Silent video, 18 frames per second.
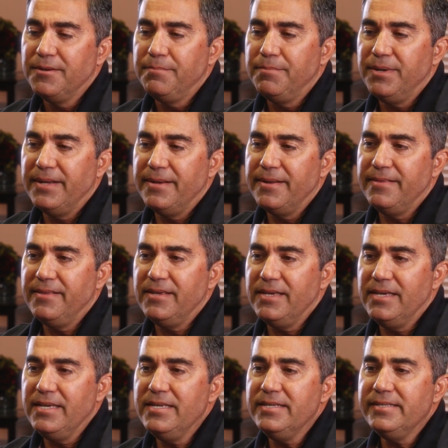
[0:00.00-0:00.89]
But the
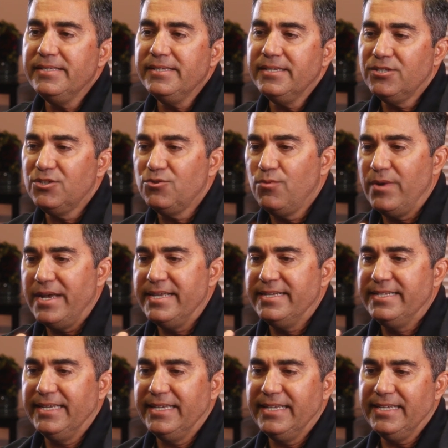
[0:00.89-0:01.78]
easiest way
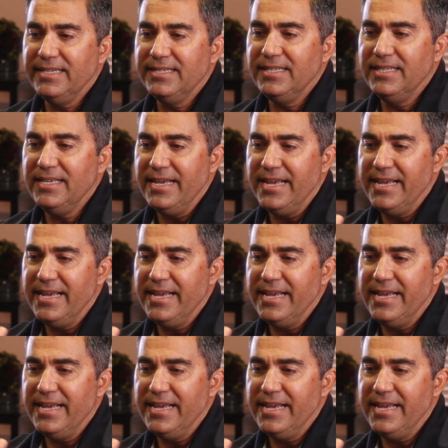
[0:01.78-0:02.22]
to get to the